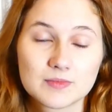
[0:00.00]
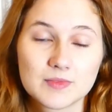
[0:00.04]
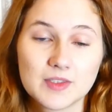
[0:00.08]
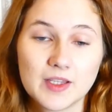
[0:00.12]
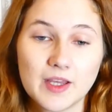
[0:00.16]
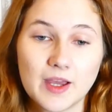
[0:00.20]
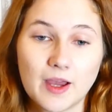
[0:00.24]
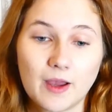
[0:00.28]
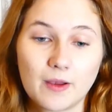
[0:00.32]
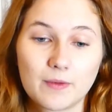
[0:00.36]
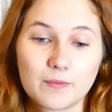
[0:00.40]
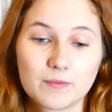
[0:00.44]

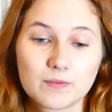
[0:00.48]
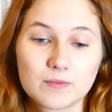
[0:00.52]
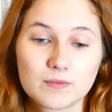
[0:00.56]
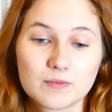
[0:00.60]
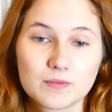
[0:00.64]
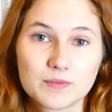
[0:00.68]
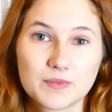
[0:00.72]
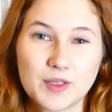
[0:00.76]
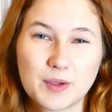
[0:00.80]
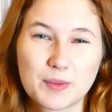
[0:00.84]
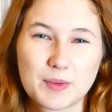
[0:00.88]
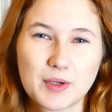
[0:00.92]
yeah,
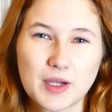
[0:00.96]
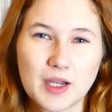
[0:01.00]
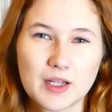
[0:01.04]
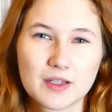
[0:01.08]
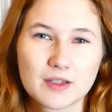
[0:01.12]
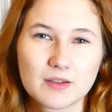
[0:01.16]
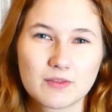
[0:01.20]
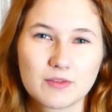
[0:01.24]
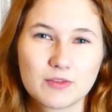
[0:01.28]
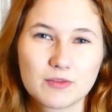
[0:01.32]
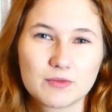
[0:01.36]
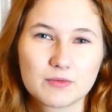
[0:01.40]
that one
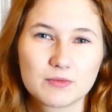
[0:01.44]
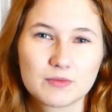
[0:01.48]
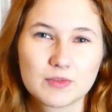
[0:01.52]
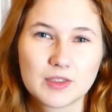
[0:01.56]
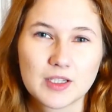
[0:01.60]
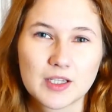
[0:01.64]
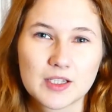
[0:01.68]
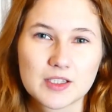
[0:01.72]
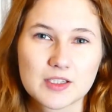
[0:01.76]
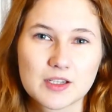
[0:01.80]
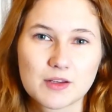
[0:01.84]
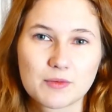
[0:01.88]
kind of
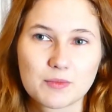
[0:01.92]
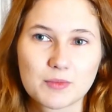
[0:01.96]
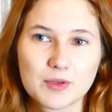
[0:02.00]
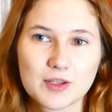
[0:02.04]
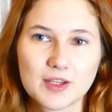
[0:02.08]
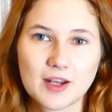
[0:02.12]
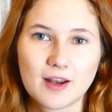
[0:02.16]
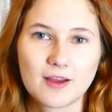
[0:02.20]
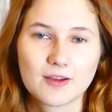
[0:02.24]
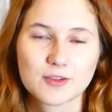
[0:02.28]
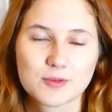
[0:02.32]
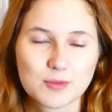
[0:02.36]
linked in with
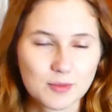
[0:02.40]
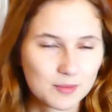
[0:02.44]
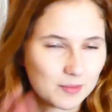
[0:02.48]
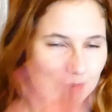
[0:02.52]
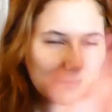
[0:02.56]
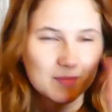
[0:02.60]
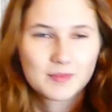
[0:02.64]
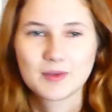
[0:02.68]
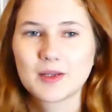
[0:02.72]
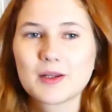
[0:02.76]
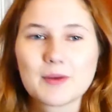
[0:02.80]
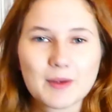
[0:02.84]
the last one.
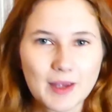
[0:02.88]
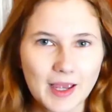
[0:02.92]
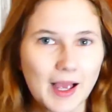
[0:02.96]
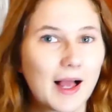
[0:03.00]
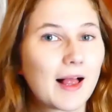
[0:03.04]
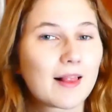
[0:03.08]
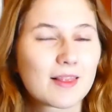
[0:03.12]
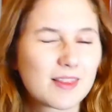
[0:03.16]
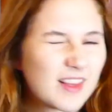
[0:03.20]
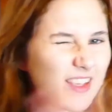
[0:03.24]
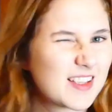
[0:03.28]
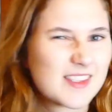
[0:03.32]
Anyway,
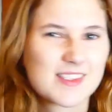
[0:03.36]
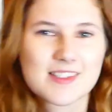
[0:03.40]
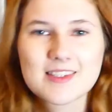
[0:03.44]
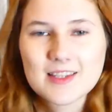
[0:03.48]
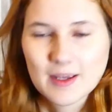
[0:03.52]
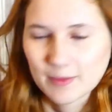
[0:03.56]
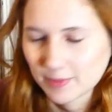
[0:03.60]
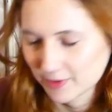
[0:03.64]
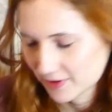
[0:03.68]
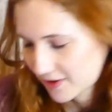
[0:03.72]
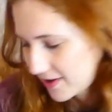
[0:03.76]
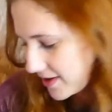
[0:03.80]
I'll, I'll
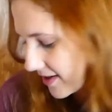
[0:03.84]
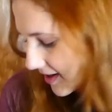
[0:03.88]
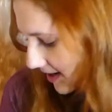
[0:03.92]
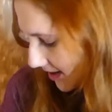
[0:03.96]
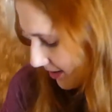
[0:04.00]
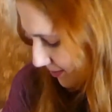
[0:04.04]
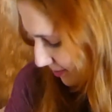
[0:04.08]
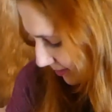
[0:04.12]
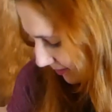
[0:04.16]
skip on to the next